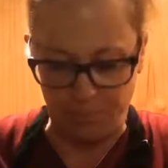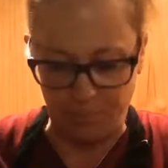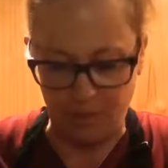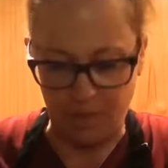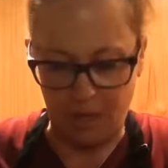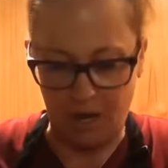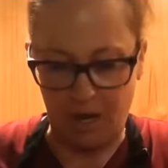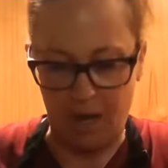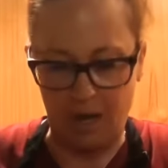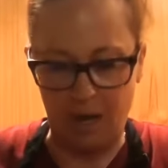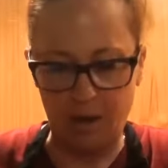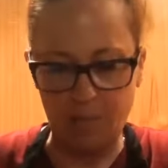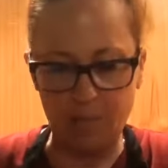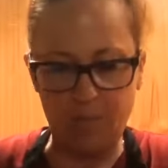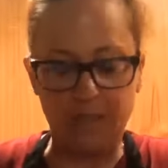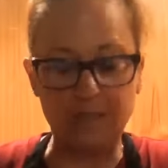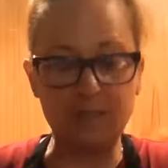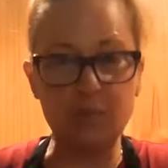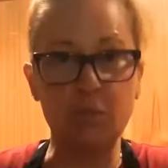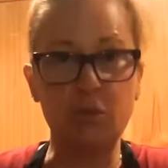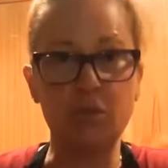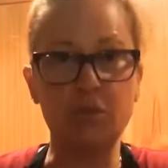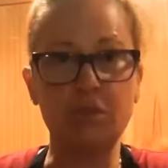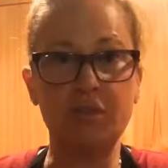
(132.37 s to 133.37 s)

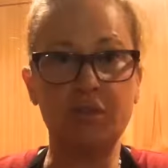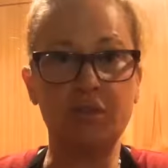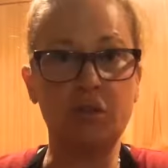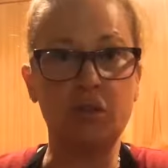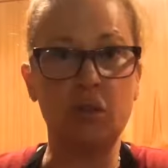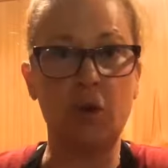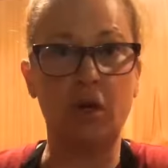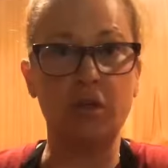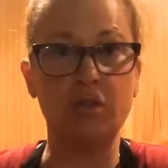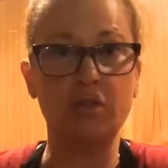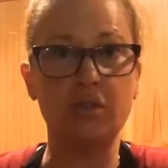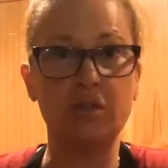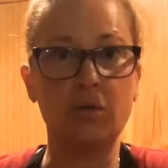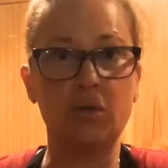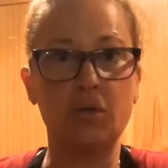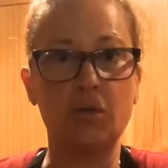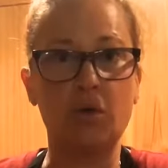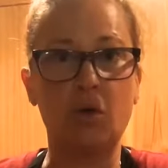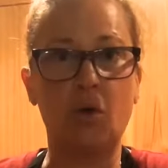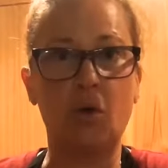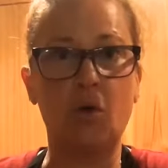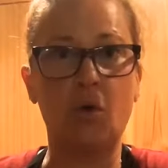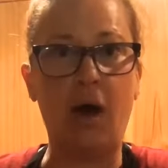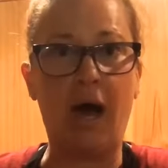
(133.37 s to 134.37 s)
As most of you also
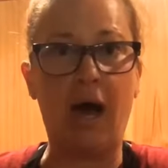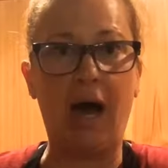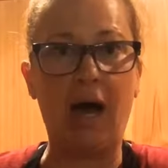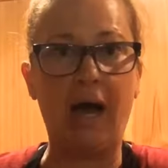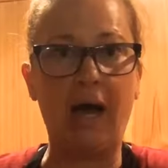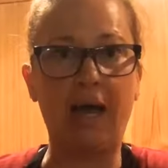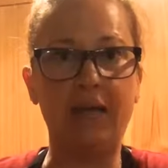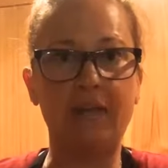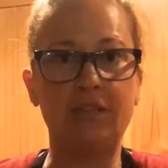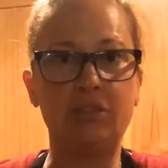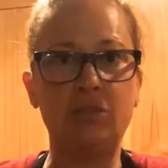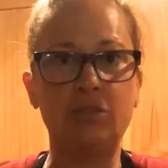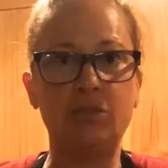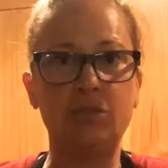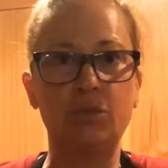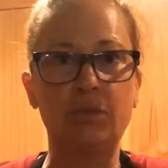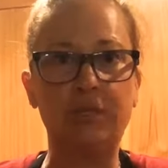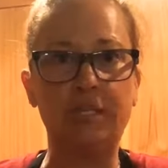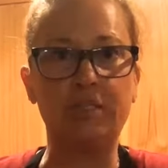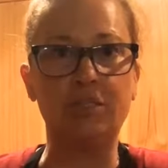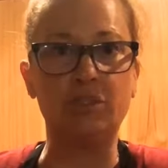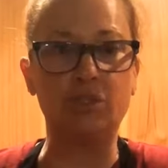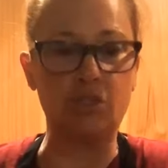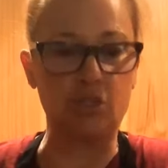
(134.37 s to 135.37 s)
know, I do
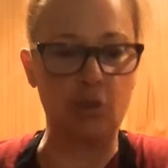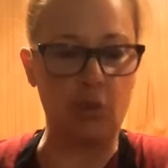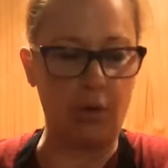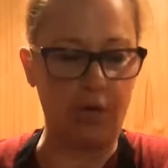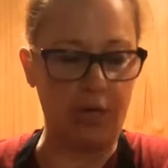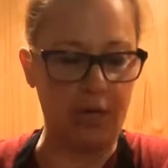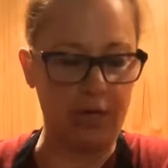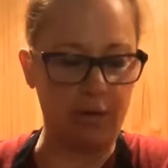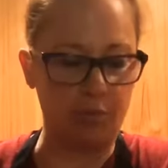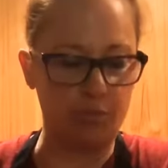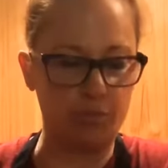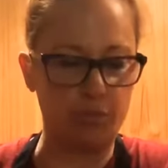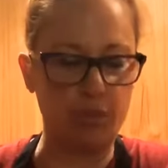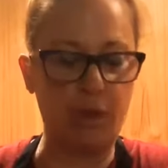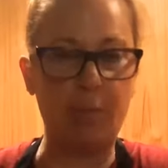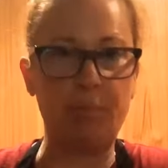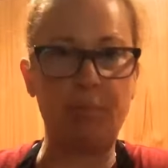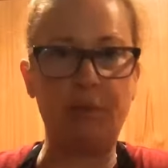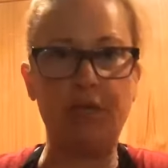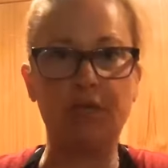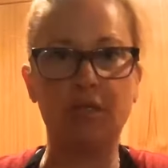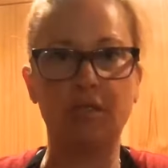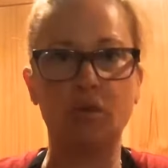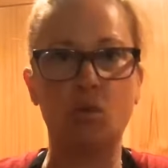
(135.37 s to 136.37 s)
enjoy
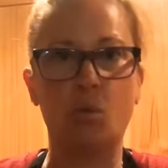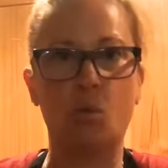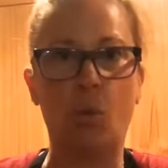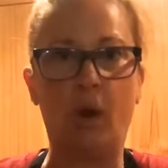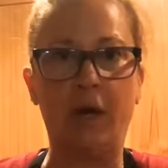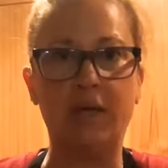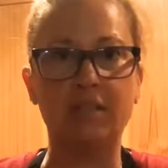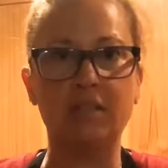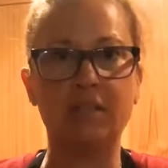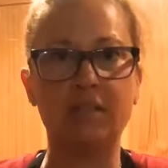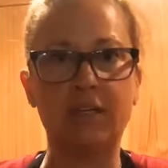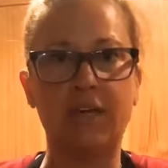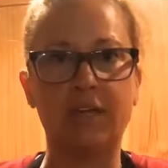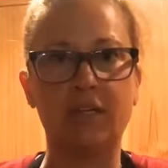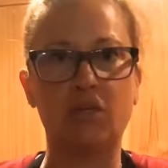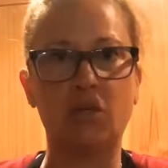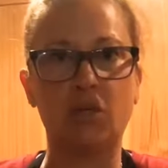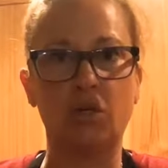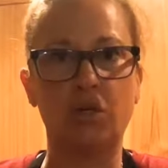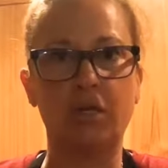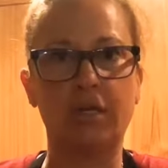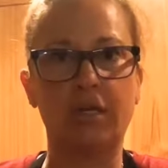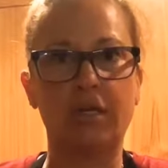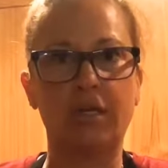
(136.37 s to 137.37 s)
prepping once and
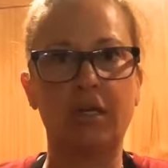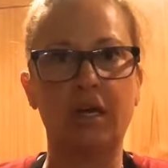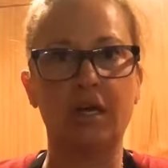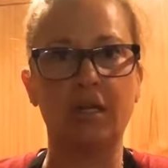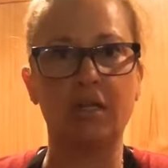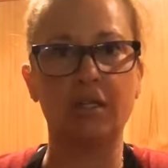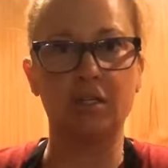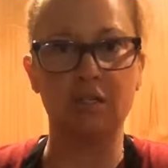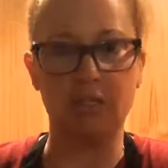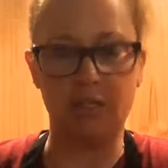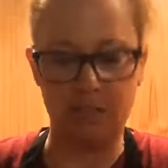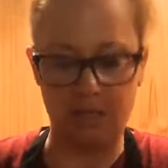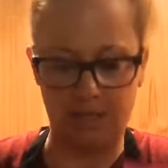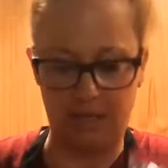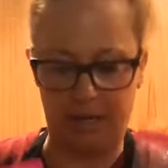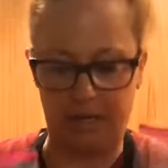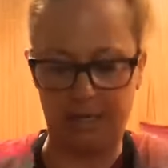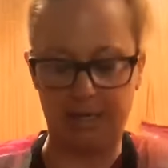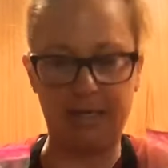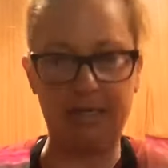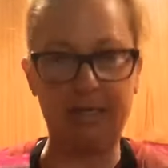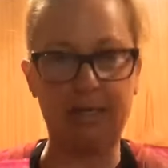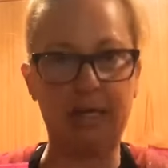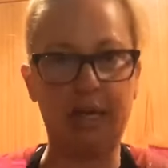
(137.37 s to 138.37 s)
cooking
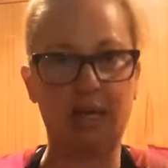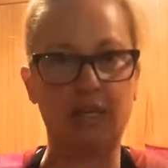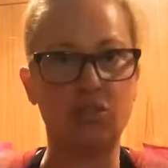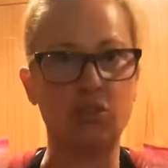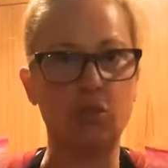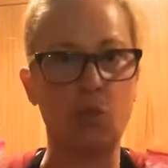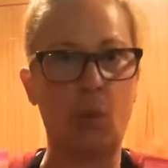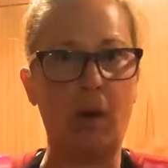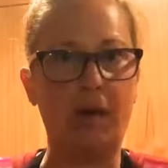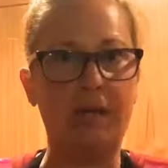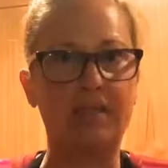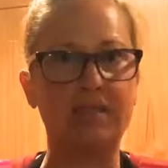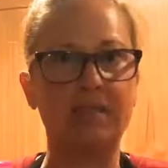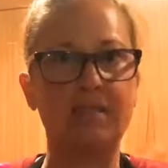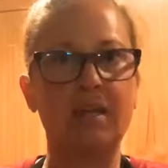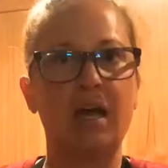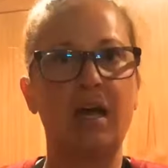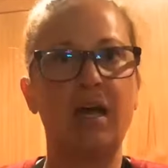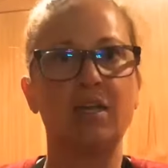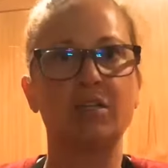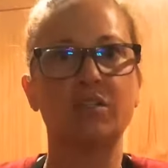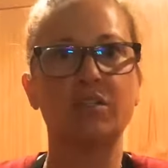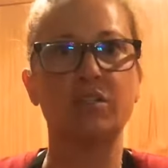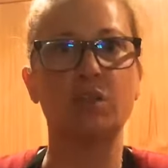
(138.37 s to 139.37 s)
and eating twice.
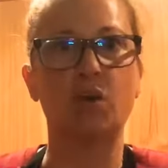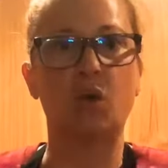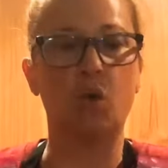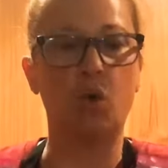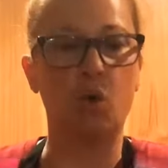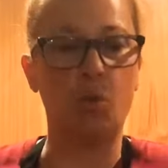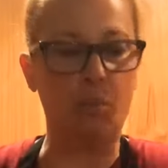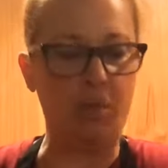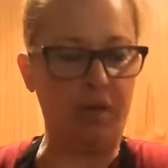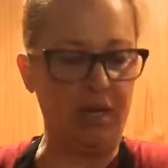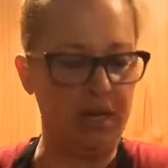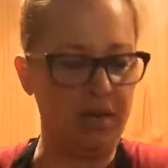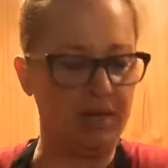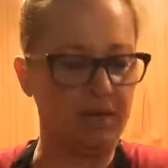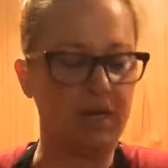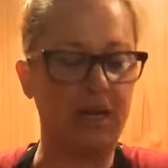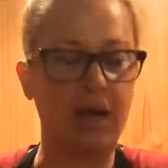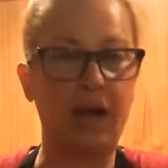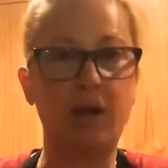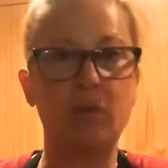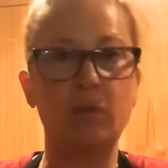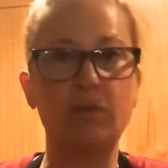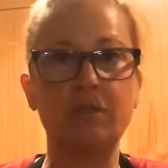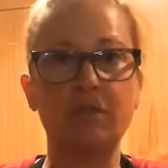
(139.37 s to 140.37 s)
So being that
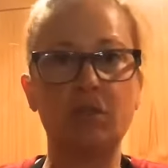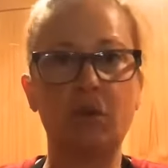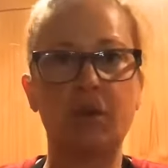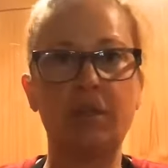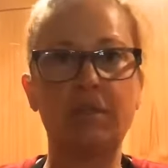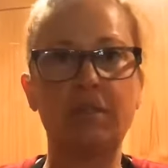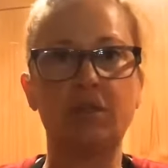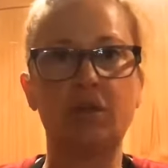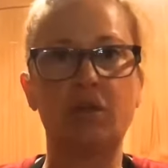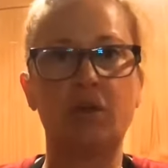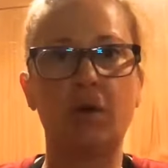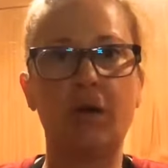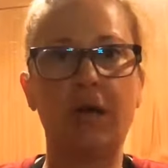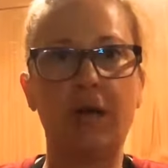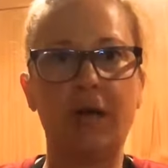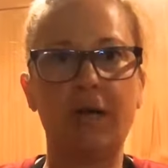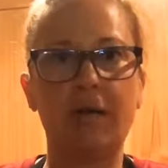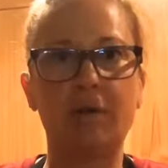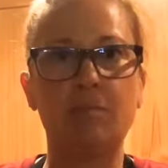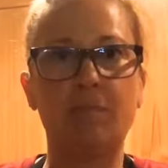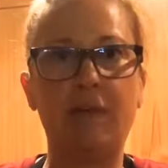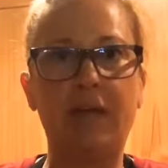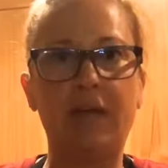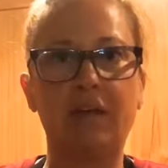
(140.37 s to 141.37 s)
I was going to go ahead
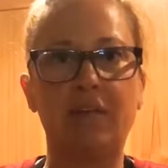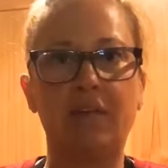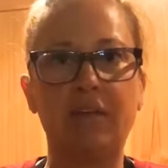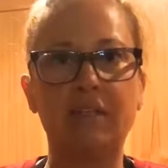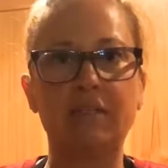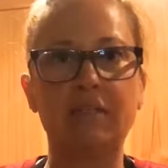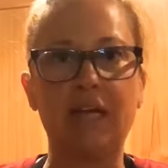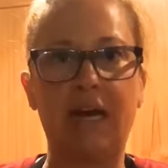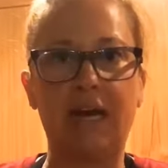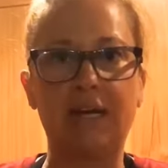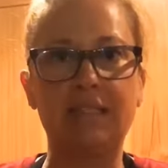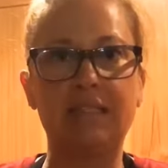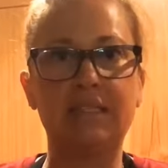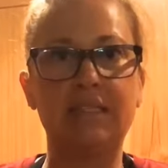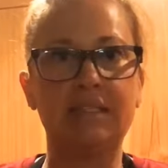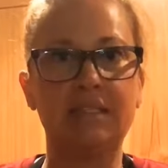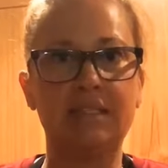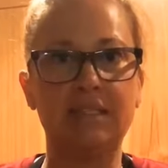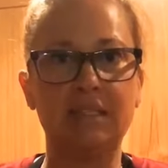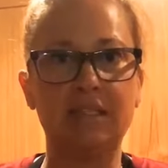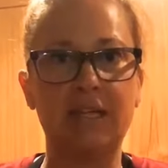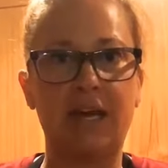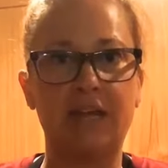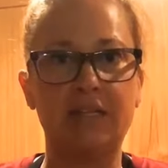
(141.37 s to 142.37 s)
and make this, I did
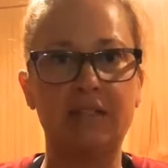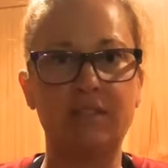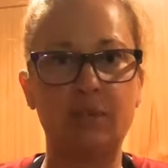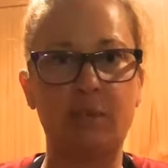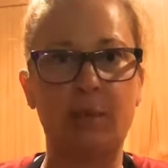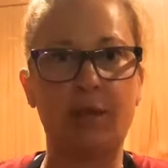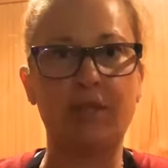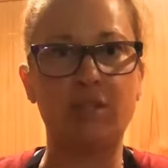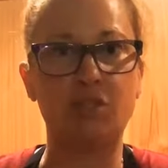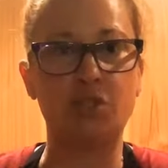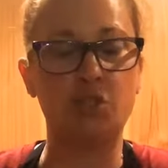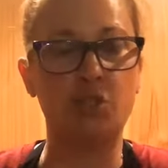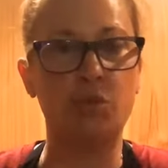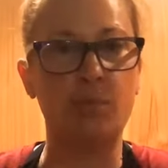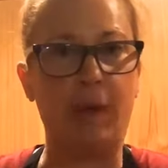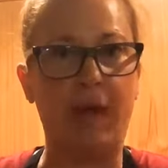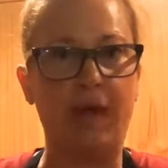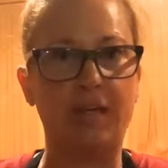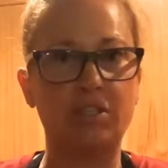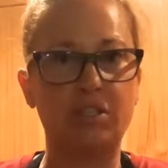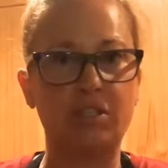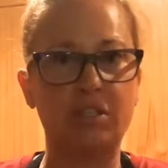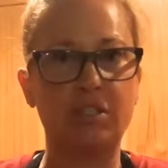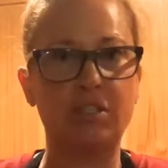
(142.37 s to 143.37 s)
decide to make 2
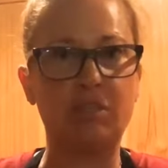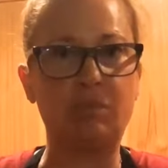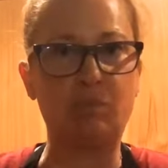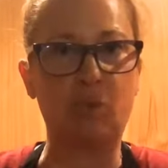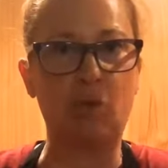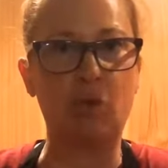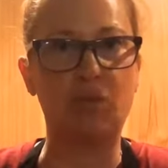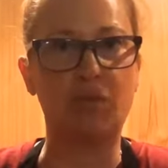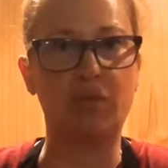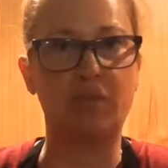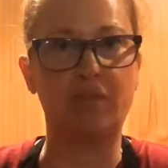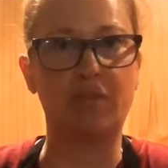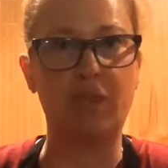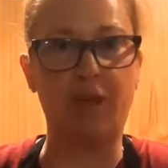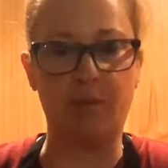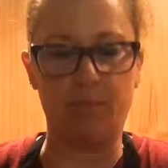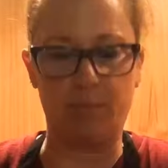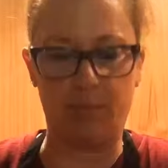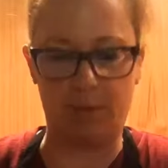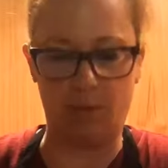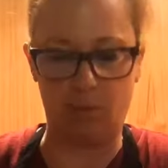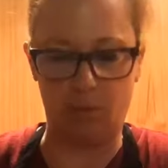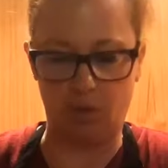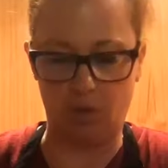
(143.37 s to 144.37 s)
batches, both of them
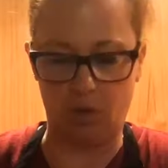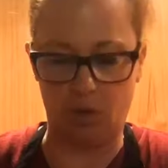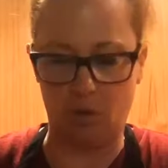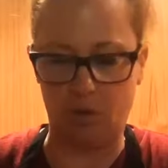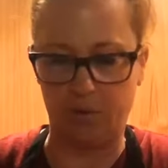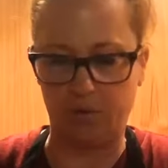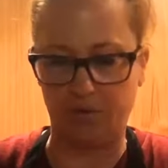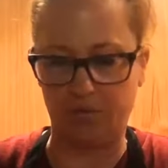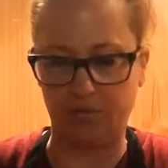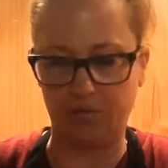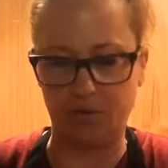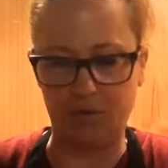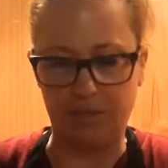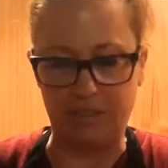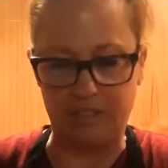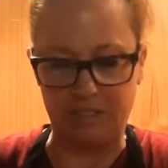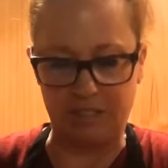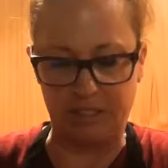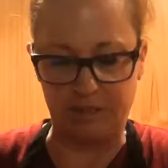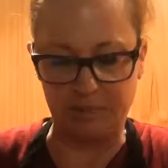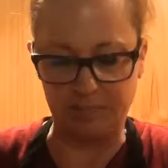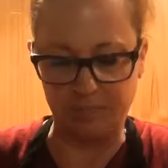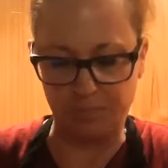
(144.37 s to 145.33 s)
that will go in the freezer.